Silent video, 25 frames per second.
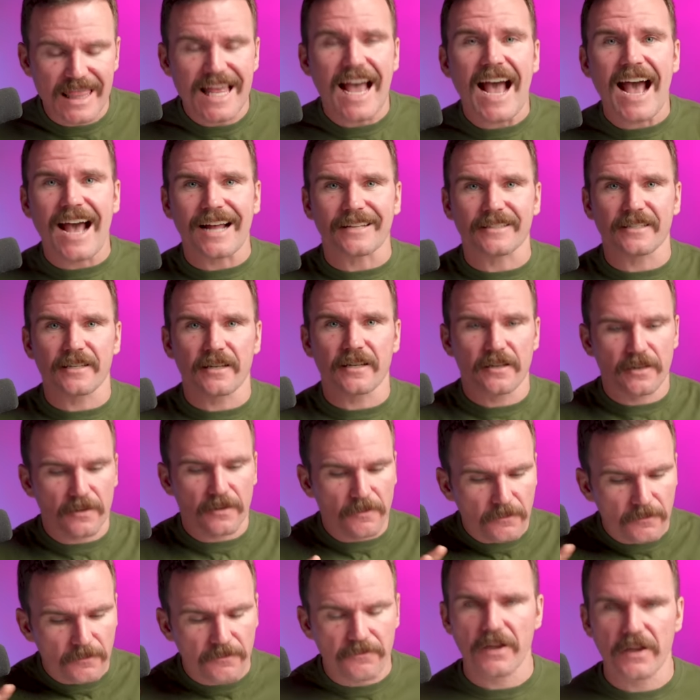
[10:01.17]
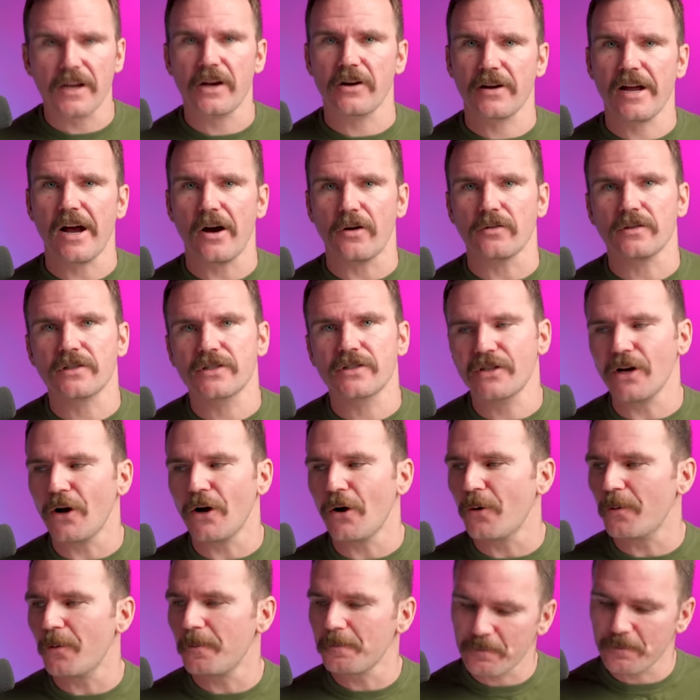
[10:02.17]
that figured out.
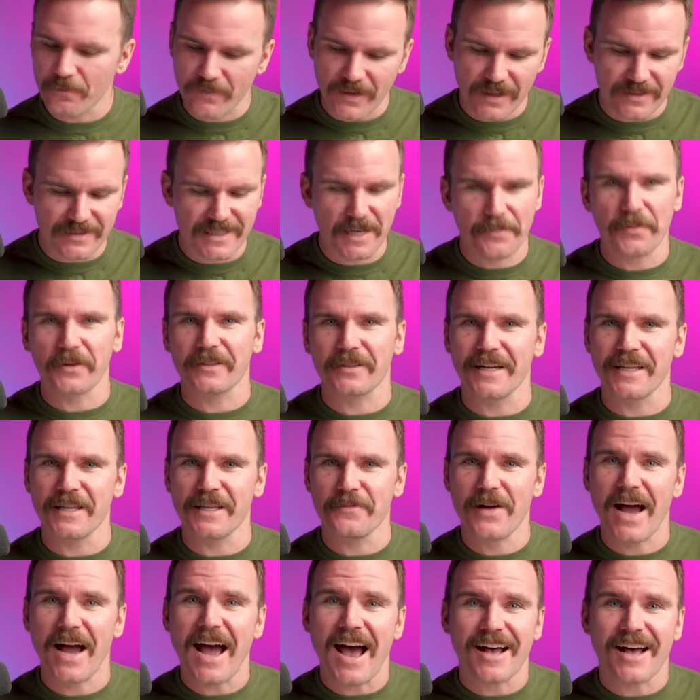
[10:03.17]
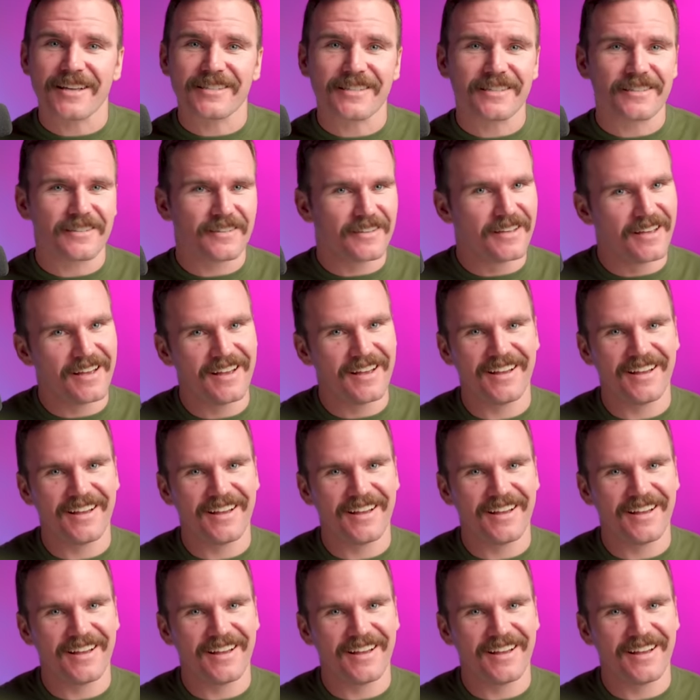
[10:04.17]
So typically in the past,